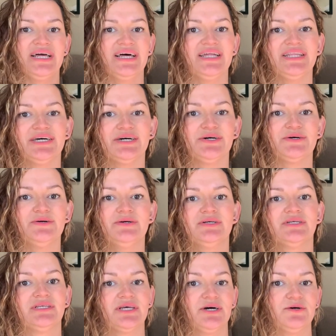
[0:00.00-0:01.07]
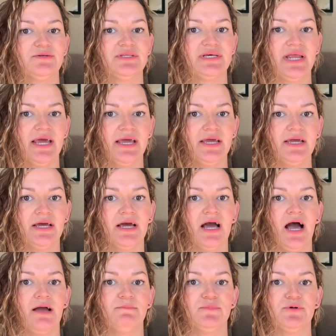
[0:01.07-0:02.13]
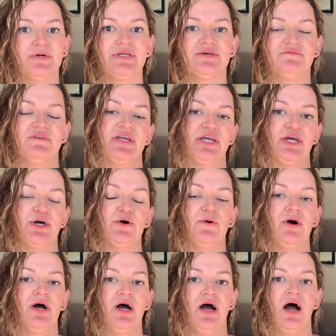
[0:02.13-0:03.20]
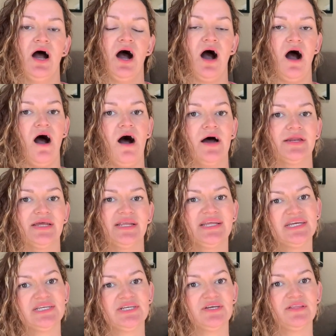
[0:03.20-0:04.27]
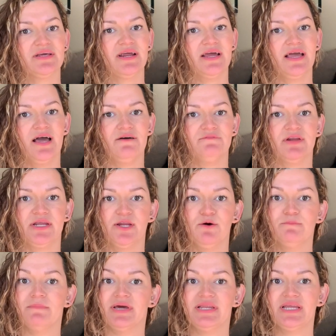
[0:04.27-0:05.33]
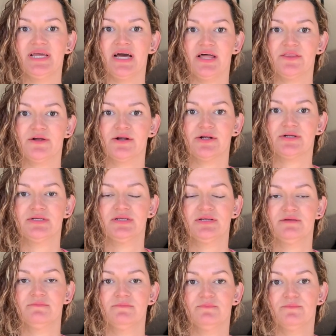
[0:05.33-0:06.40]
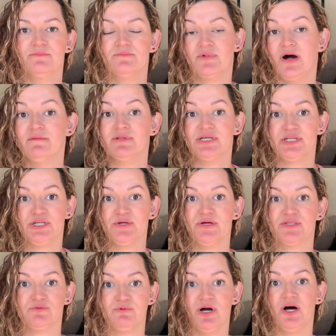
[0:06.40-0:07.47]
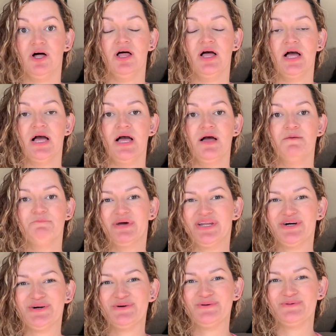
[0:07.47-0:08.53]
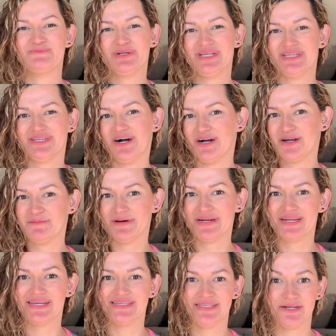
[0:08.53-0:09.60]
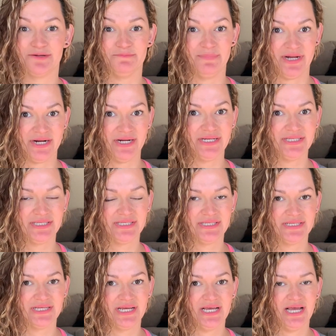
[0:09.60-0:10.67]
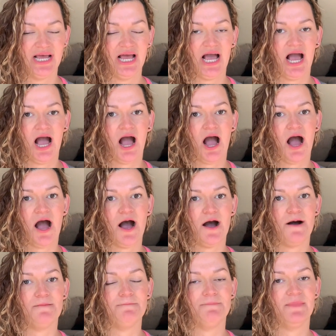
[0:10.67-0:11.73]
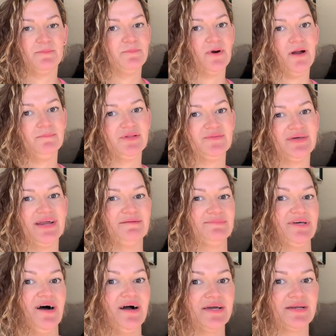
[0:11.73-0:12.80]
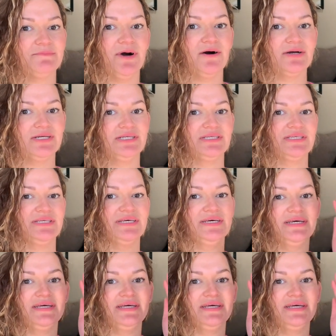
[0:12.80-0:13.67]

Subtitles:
Hello. So today I'm doing a video on an issue that I have, and I know many others probably do as well, but don't really talk about it because they're embarrassed. The problem that I'm talking about is